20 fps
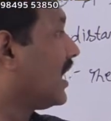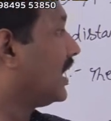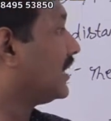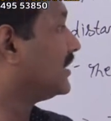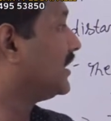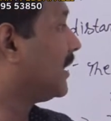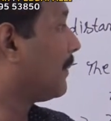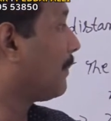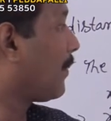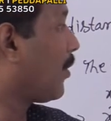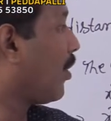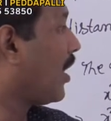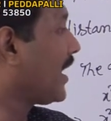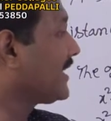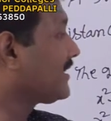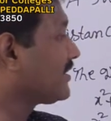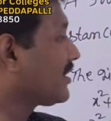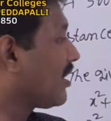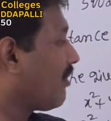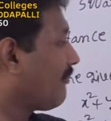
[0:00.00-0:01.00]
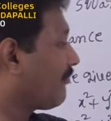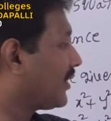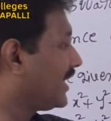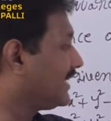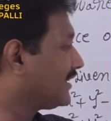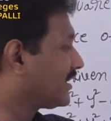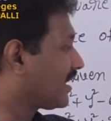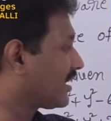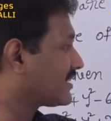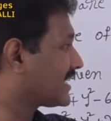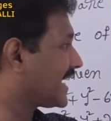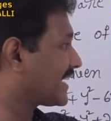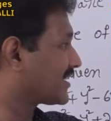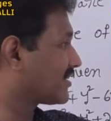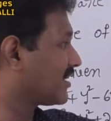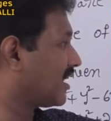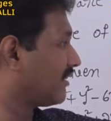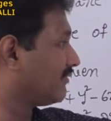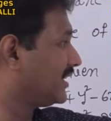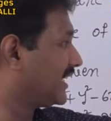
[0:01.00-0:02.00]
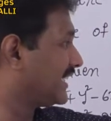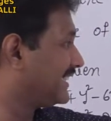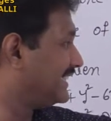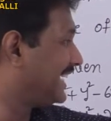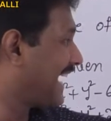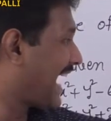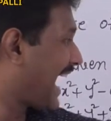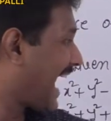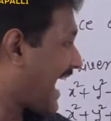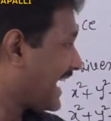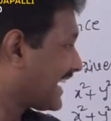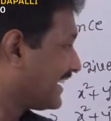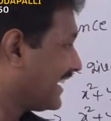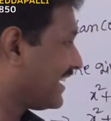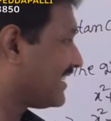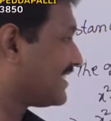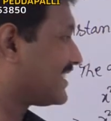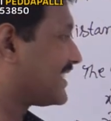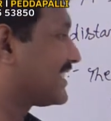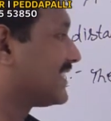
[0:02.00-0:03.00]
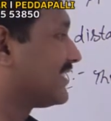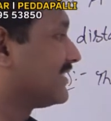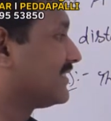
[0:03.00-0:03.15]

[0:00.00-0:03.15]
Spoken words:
The point of intersection of the diagonals,